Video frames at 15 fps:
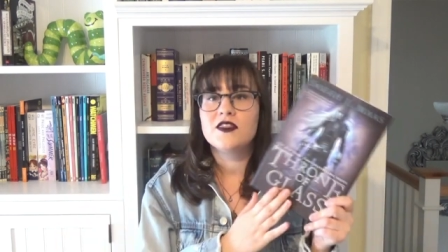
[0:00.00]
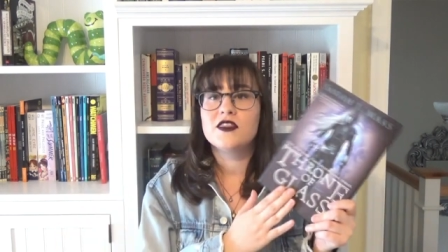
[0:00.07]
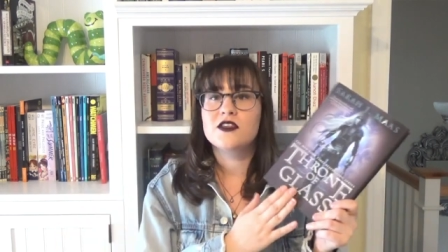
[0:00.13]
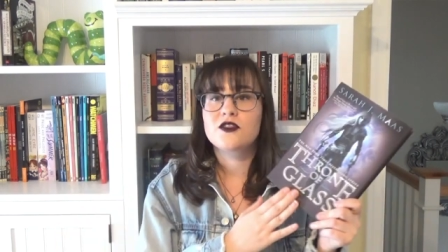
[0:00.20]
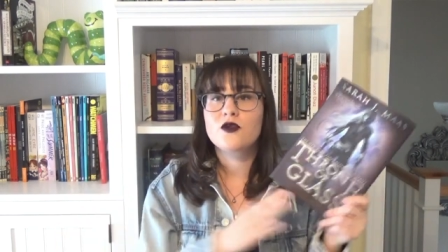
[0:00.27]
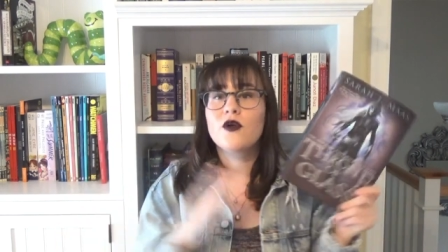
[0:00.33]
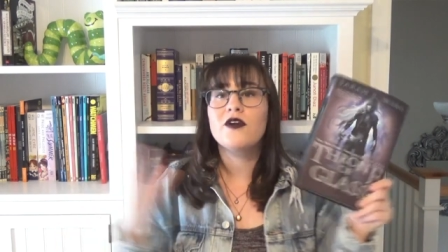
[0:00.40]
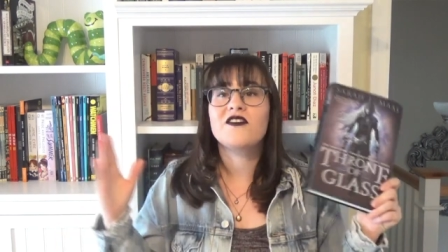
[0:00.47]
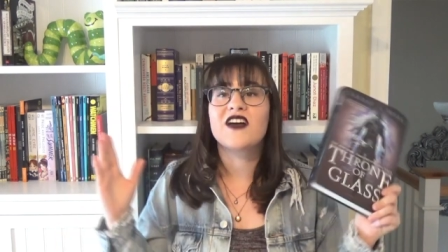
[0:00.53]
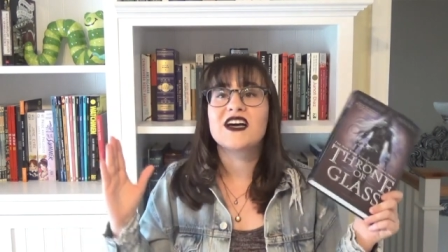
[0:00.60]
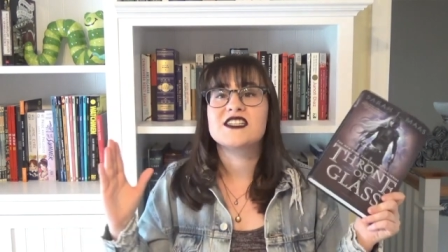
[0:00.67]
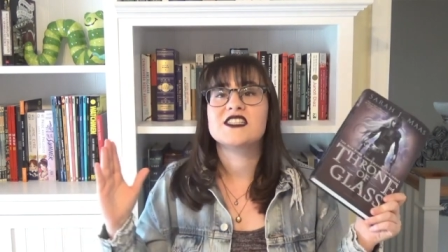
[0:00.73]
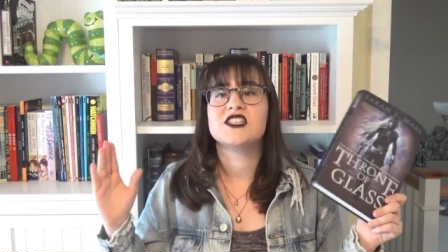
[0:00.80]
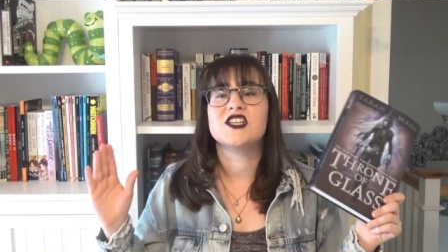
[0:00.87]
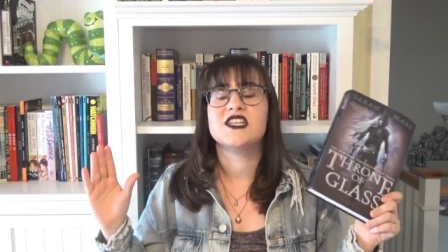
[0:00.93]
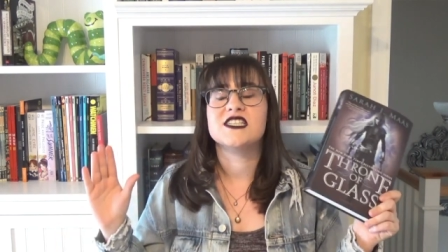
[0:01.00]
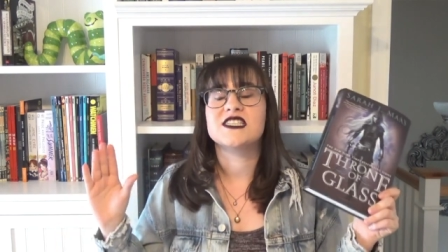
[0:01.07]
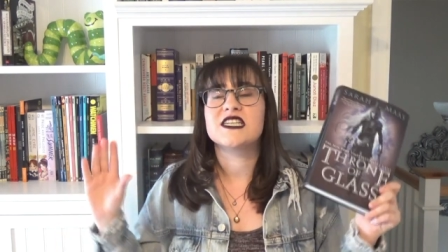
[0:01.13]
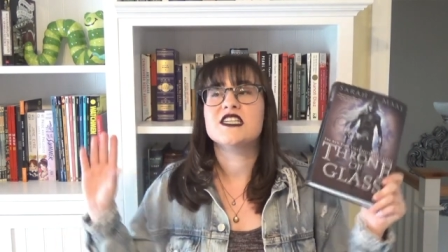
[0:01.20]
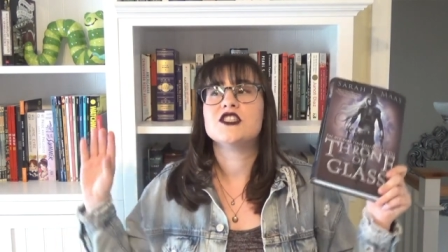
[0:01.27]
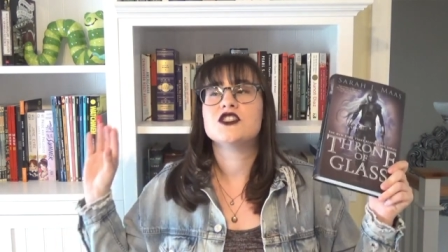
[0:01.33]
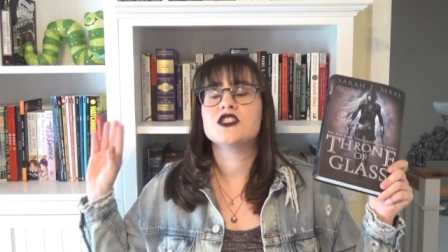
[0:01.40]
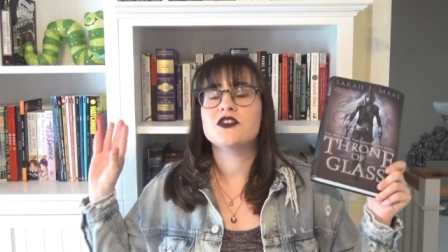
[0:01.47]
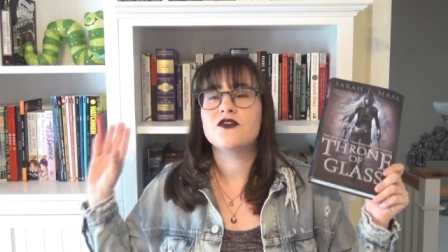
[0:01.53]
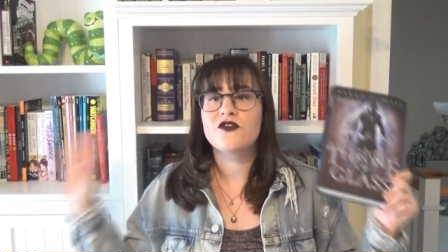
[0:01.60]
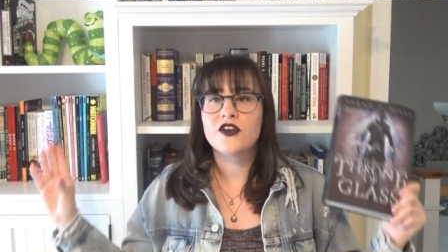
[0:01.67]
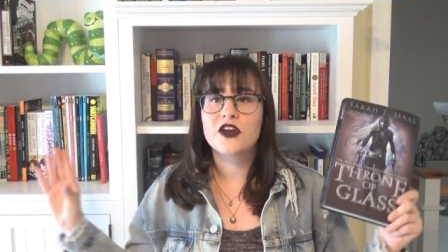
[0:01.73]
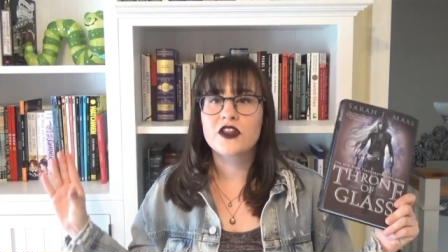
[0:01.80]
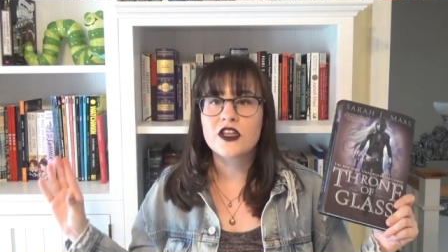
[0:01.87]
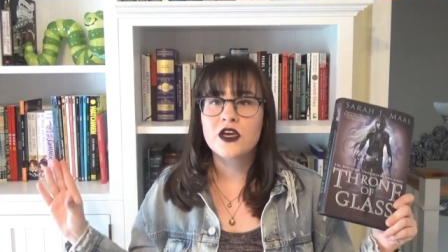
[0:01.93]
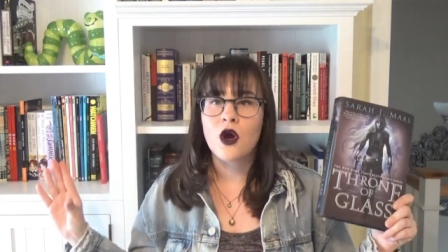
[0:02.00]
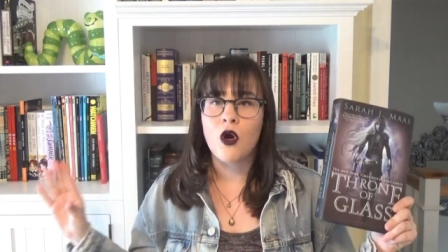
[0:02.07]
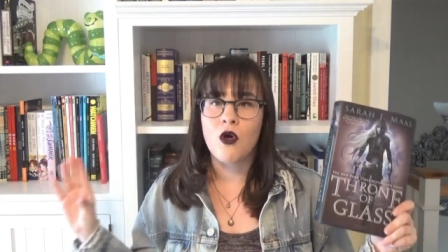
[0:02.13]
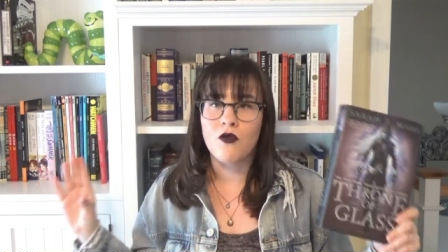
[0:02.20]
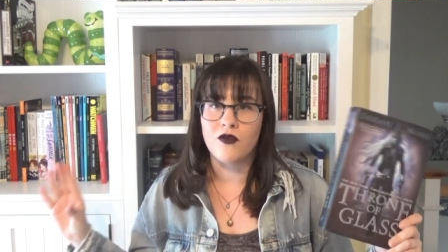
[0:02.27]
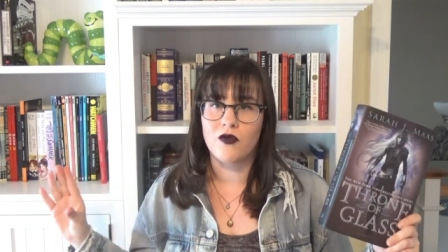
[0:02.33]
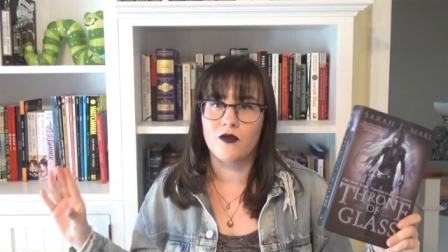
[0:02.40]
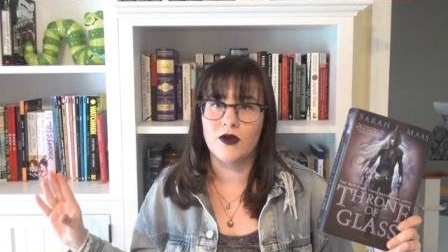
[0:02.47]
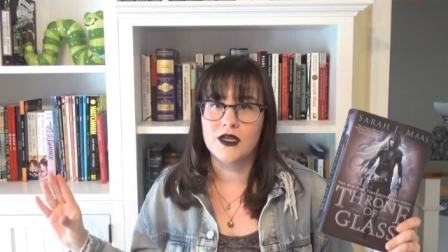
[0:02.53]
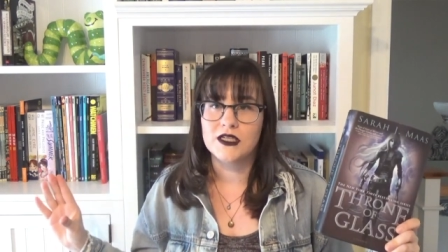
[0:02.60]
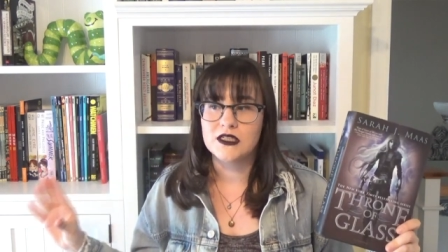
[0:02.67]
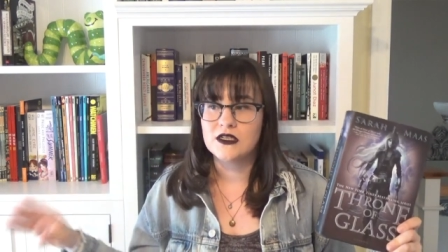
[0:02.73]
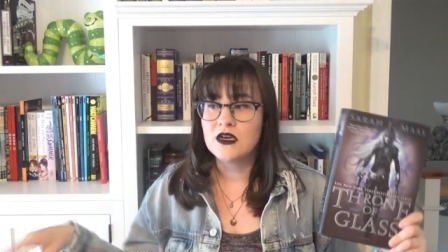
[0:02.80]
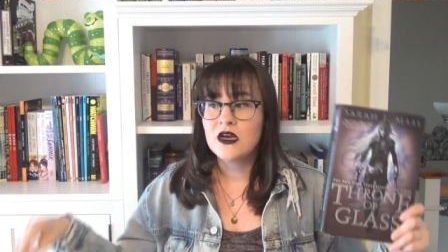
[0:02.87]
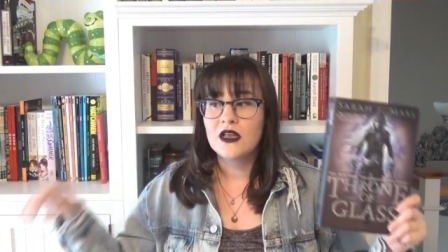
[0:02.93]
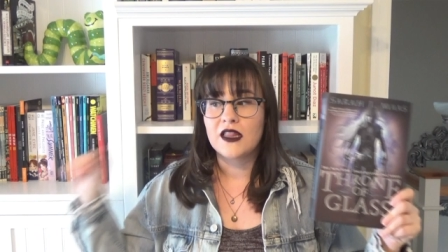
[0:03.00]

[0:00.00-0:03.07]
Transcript: The Throne of Glass series is severely overwritten.